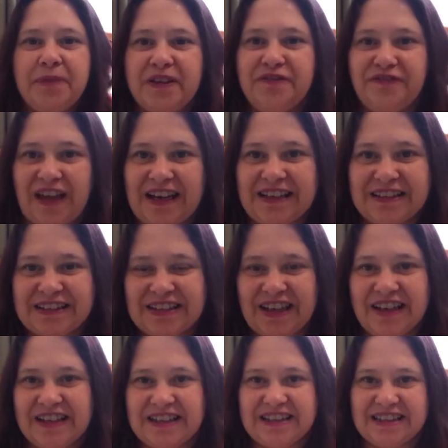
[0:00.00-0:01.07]

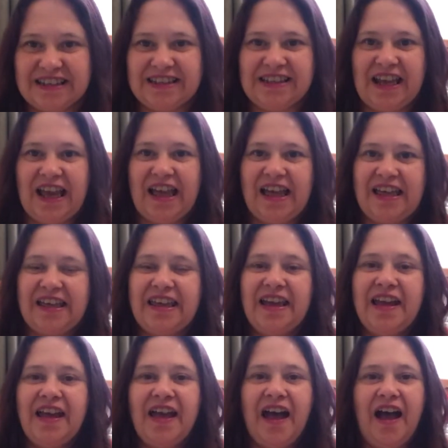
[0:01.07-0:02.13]
Valentine's Day.
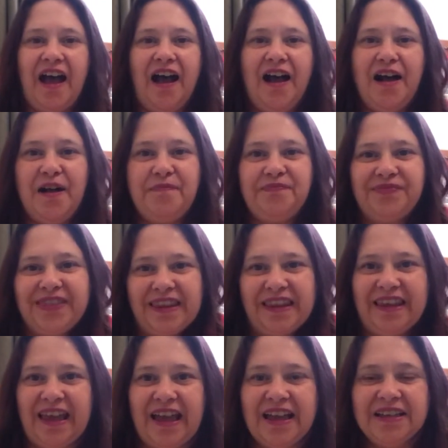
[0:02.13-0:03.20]

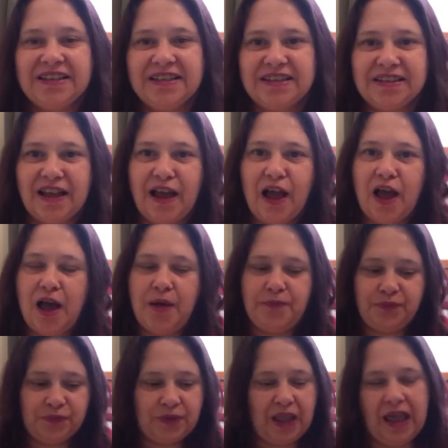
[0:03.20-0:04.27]
Yes,
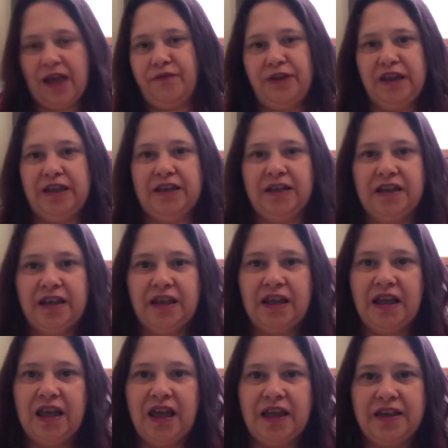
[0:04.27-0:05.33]
having,
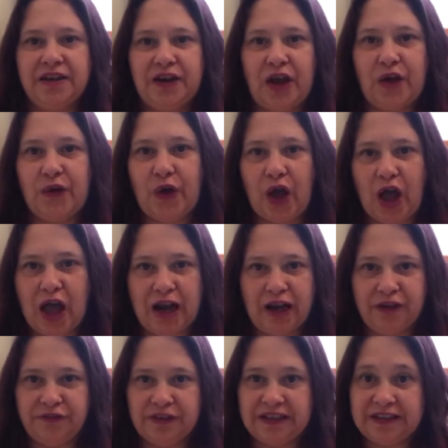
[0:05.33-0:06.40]
you know, a
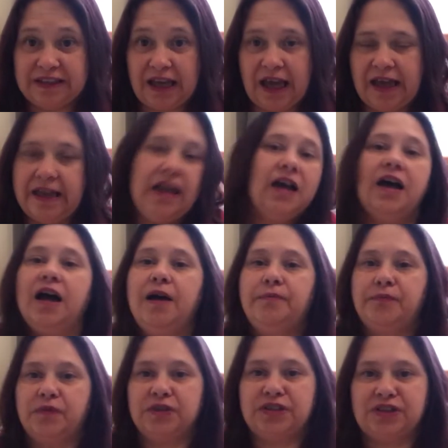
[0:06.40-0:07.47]
lovely day.
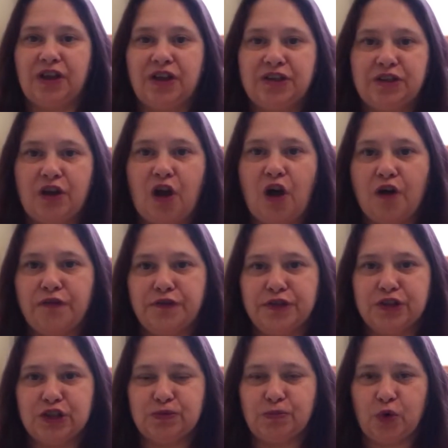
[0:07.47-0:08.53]
Started off
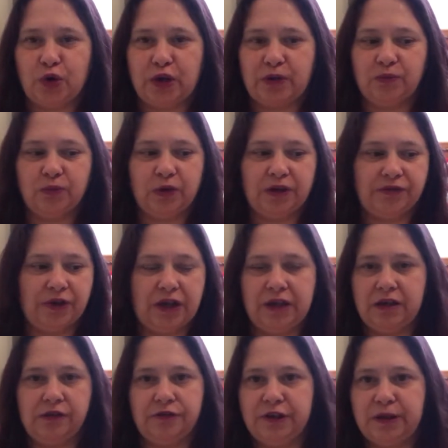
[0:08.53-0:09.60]
this morning with a
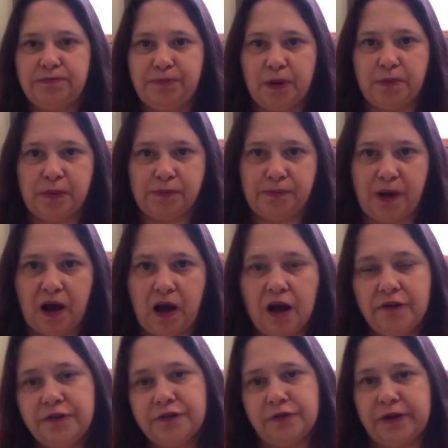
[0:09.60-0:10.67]
lovely bubble
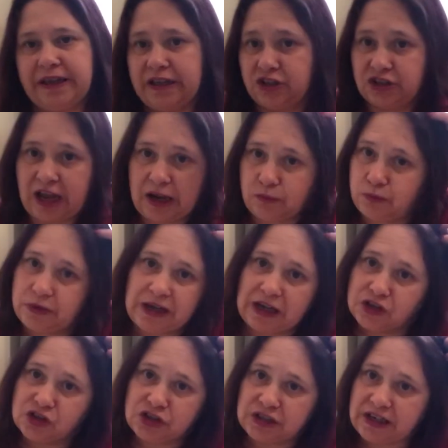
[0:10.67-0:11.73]
bath, which happened
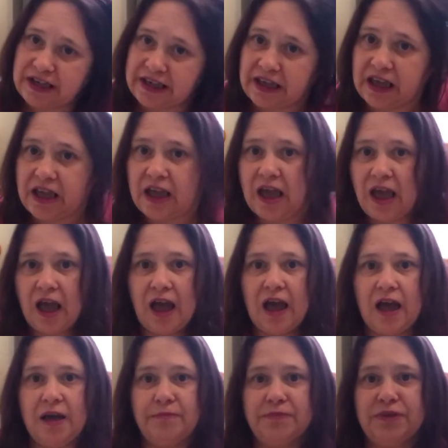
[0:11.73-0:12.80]
actually,
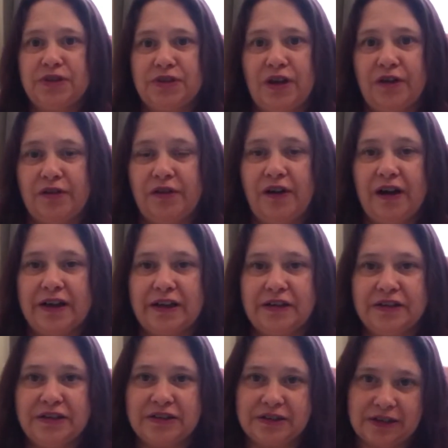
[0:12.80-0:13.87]
so I
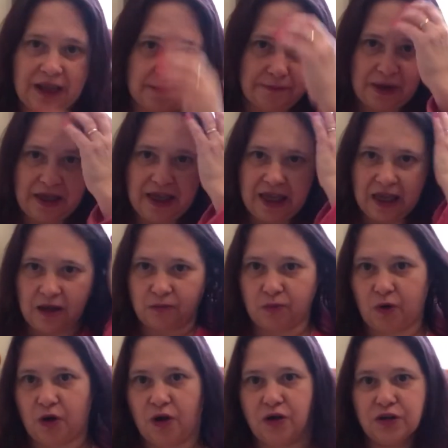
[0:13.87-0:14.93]
could get my hair
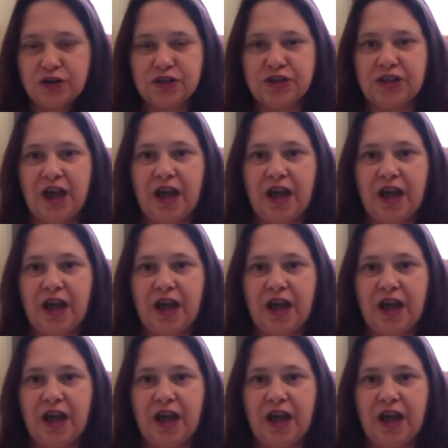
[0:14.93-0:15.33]
washed,